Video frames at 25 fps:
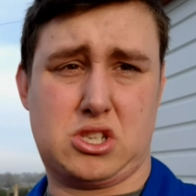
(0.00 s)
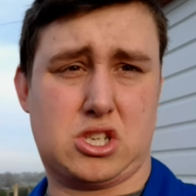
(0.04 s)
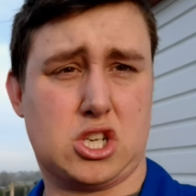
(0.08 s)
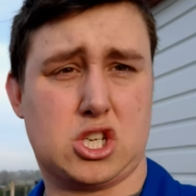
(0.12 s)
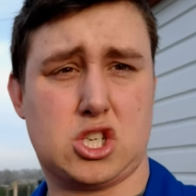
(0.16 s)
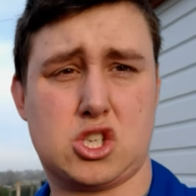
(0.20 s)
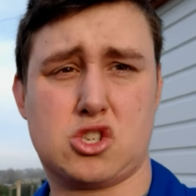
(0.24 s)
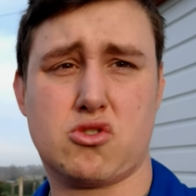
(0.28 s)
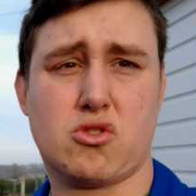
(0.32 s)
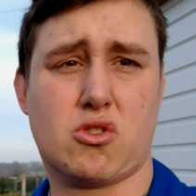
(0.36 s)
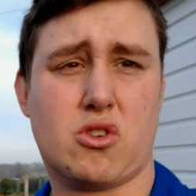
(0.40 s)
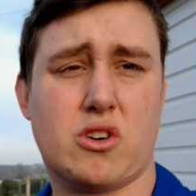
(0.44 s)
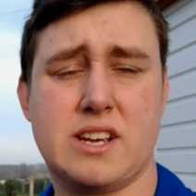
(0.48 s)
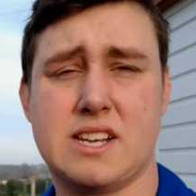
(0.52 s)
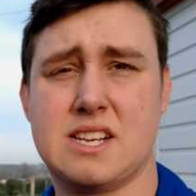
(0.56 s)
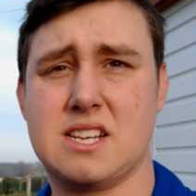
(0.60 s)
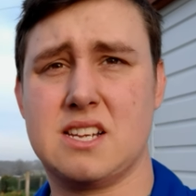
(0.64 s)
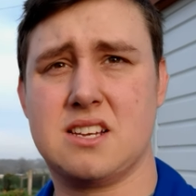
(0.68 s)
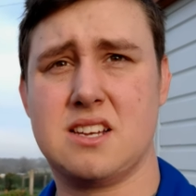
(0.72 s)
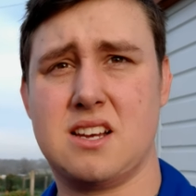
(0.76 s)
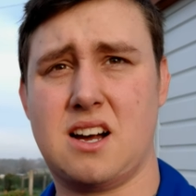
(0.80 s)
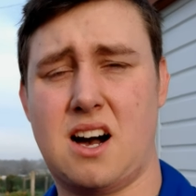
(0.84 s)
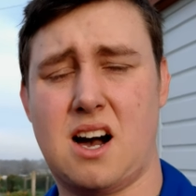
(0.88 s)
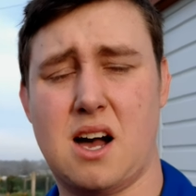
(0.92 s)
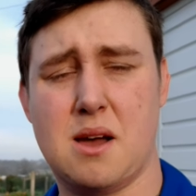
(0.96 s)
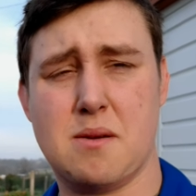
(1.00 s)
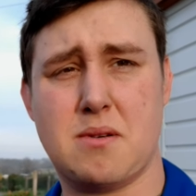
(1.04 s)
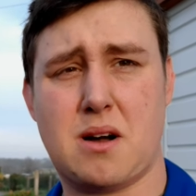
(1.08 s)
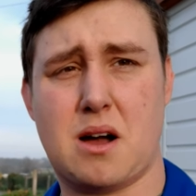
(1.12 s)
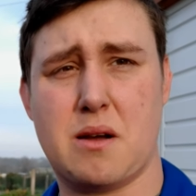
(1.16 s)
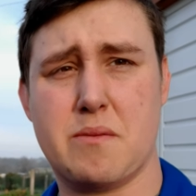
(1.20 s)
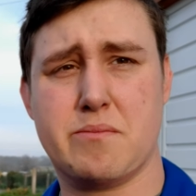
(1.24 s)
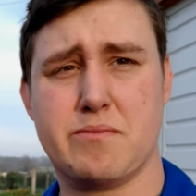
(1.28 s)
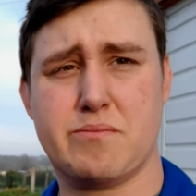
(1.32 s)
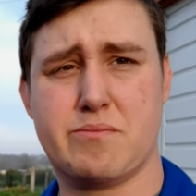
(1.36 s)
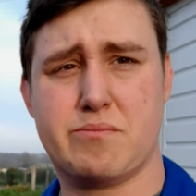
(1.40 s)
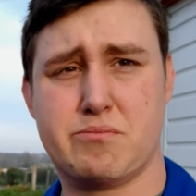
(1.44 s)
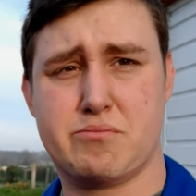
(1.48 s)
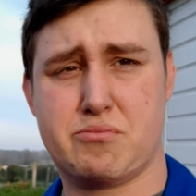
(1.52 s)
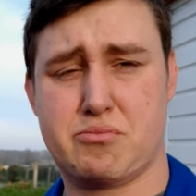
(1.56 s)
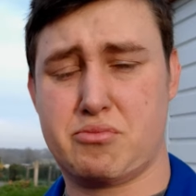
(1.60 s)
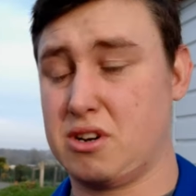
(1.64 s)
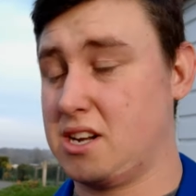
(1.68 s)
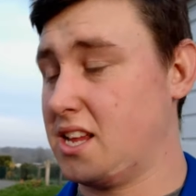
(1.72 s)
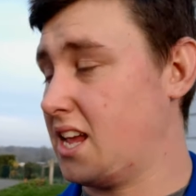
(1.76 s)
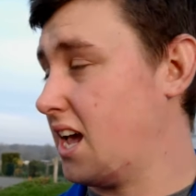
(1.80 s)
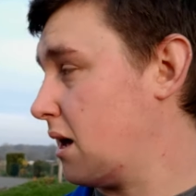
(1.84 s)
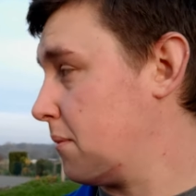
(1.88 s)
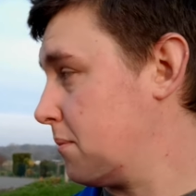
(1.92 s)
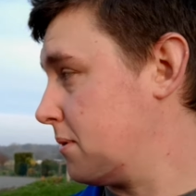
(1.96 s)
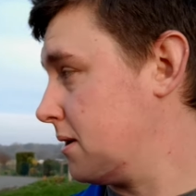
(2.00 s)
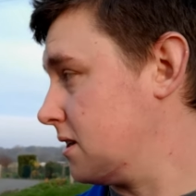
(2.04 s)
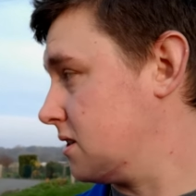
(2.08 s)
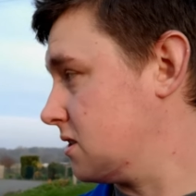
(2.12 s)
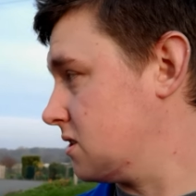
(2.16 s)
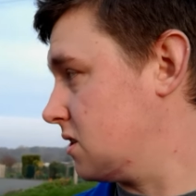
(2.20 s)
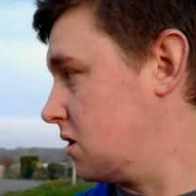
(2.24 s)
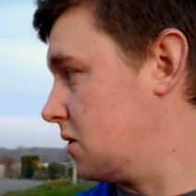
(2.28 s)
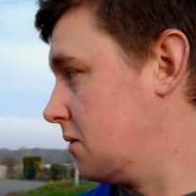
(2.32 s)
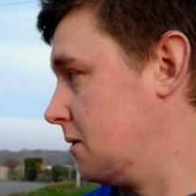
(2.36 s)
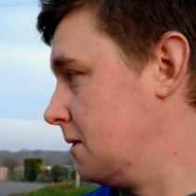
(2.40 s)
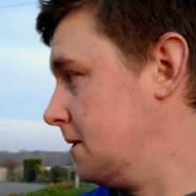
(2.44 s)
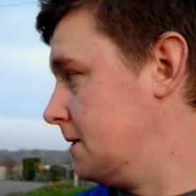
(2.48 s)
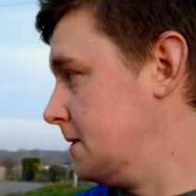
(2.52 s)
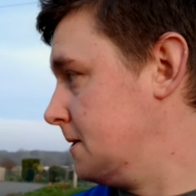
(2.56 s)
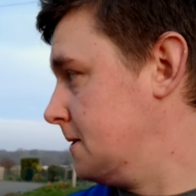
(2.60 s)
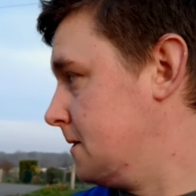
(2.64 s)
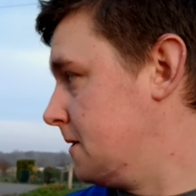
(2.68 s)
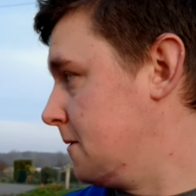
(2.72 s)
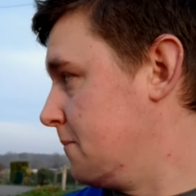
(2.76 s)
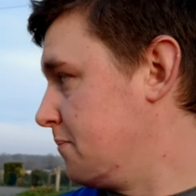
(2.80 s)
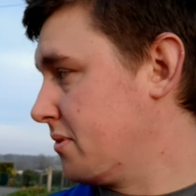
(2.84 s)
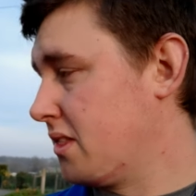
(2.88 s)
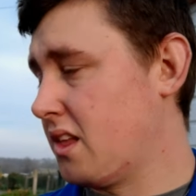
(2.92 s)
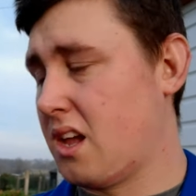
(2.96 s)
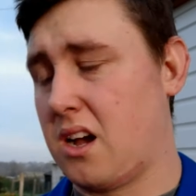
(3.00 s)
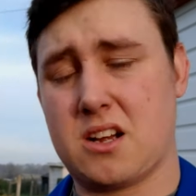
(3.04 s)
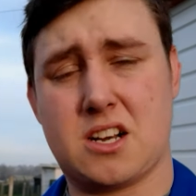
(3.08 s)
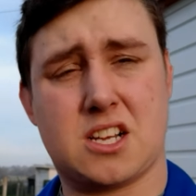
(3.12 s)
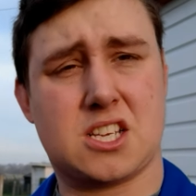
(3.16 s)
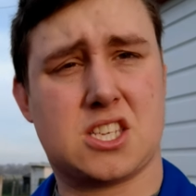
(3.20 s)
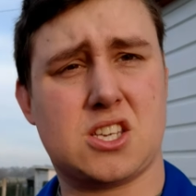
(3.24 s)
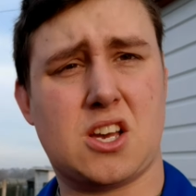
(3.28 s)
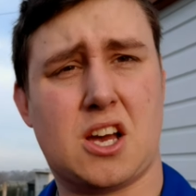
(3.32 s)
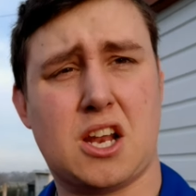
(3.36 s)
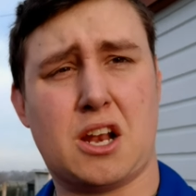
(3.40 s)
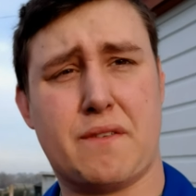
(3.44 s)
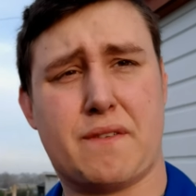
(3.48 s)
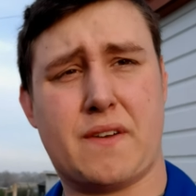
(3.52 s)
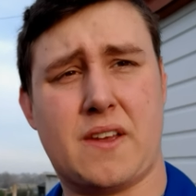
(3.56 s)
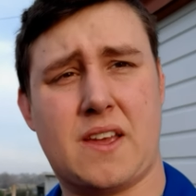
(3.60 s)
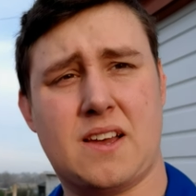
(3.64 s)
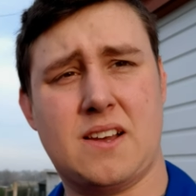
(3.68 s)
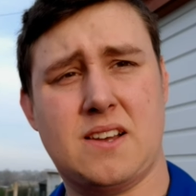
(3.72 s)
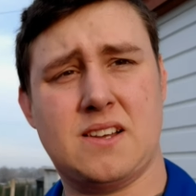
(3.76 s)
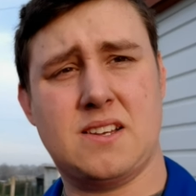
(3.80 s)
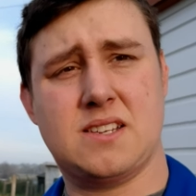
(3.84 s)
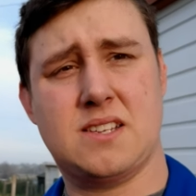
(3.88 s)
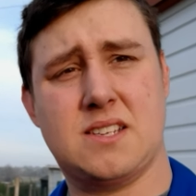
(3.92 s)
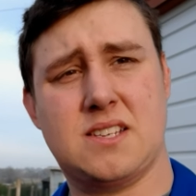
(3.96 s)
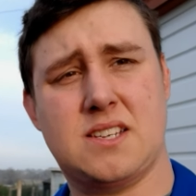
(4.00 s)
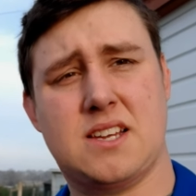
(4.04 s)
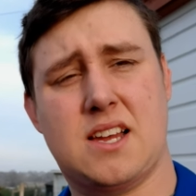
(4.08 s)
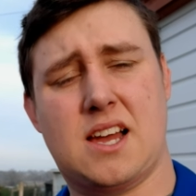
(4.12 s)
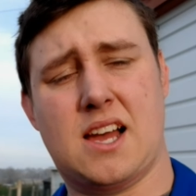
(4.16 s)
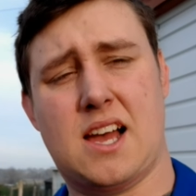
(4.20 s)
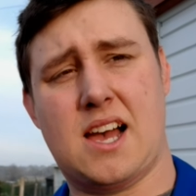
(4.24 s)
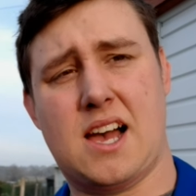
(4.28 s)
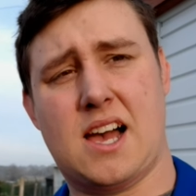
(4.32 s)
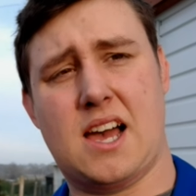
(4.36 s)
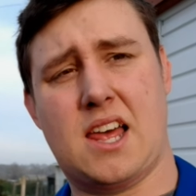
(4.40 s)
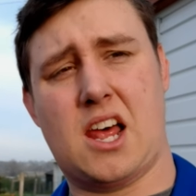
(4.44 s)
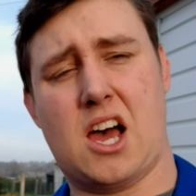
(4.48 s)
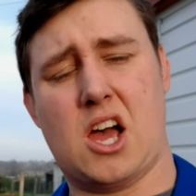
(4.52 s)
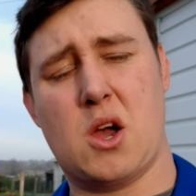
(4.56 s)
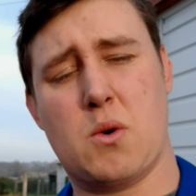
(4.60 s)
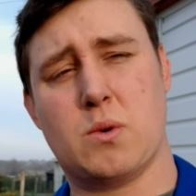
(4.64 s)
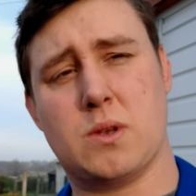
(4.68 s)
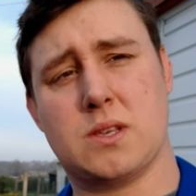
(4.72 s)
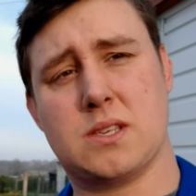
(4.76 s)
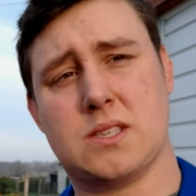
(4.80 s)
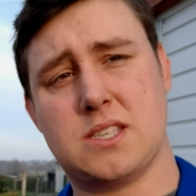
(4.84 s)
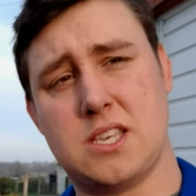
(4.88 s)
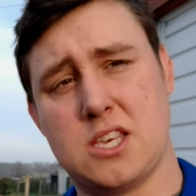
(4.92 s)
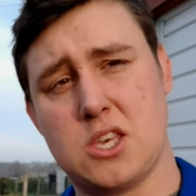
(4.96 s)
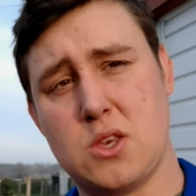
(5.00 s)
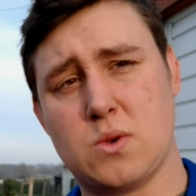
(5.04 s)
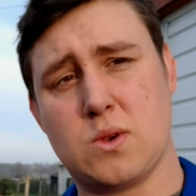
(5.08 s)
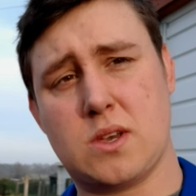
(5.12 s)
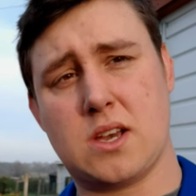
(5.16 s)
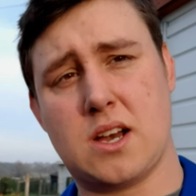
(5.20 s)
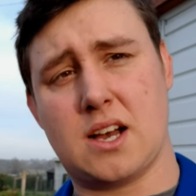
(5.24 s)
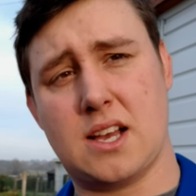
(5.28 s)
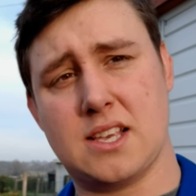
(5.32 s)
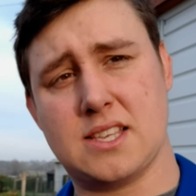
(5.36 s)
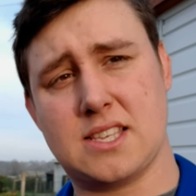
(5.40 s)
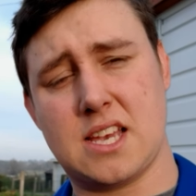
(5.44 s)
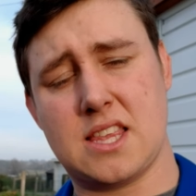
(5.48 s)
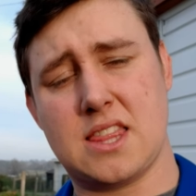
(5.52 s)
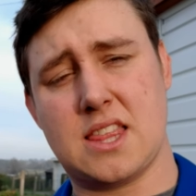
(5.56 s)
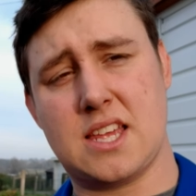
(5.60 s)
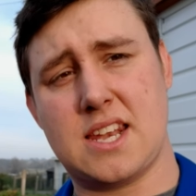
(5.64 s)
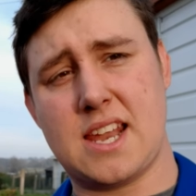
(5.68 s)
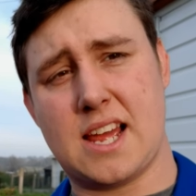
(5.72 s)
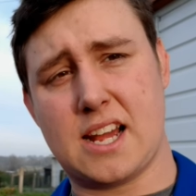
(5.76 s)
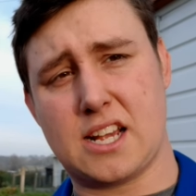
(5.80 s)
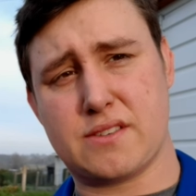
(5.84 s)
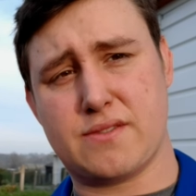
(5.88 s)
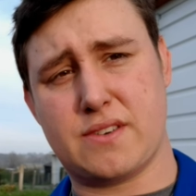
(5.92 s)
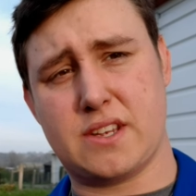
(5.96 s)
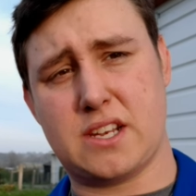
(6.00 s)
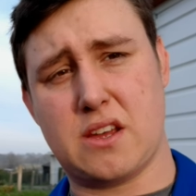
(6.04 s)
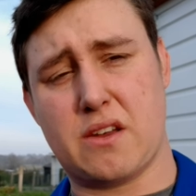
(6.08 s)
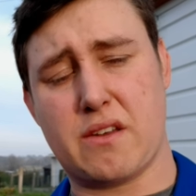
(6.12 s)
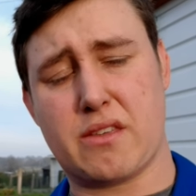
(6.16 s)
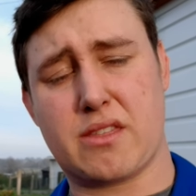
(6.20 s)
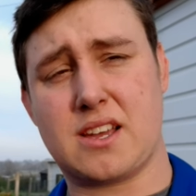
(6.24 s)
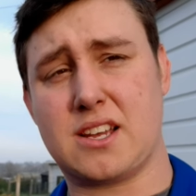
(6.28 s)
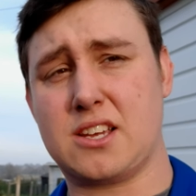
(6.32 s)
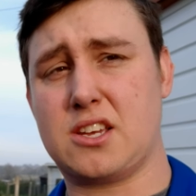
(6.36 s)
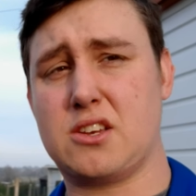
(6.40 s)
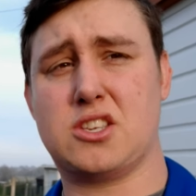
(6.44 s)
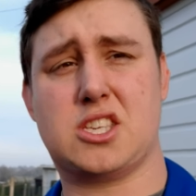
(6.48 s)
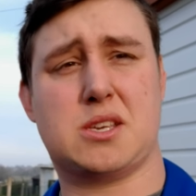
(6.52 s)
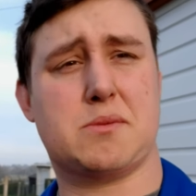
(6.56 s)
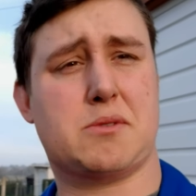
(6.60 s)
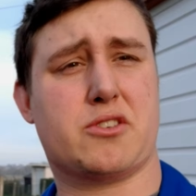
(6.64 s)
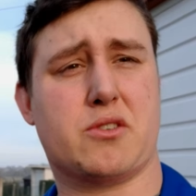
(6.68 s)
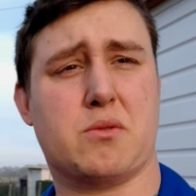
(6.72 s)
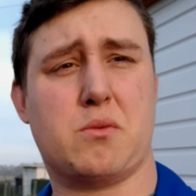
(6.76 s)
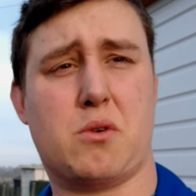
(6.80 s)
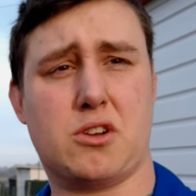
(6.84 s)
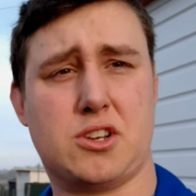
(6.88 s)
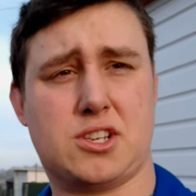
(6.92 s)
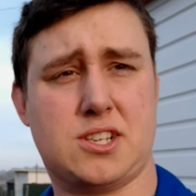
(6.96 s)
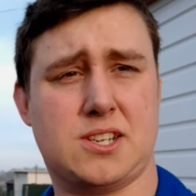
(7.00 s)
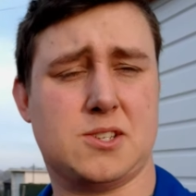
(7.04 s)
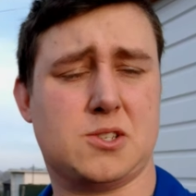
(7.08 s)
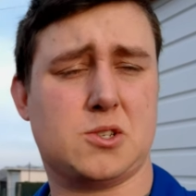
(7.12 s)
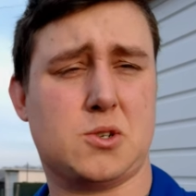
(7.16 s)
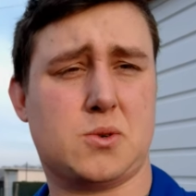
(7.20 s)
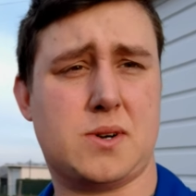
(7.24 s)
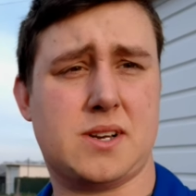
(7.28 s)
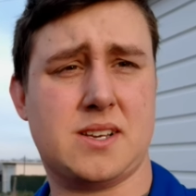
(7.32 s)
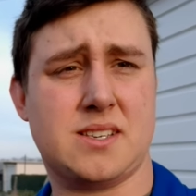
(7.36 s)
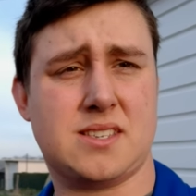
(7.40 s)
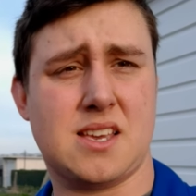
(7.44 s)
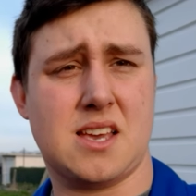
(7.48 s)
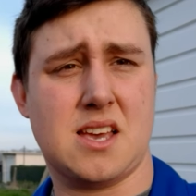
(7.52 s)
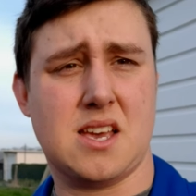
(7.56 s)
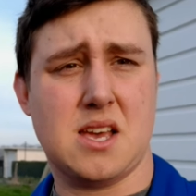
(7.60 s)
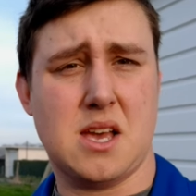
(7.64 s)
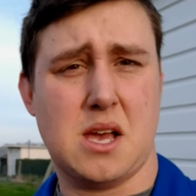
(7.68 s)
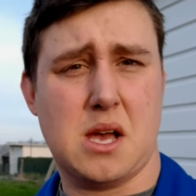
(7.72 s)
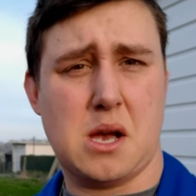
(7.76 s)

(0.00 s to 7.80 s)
destroyed I'm, I'm pretty happy so I'm going to sign off here and I will see you guys in the next video. Thank you so much for watching as always.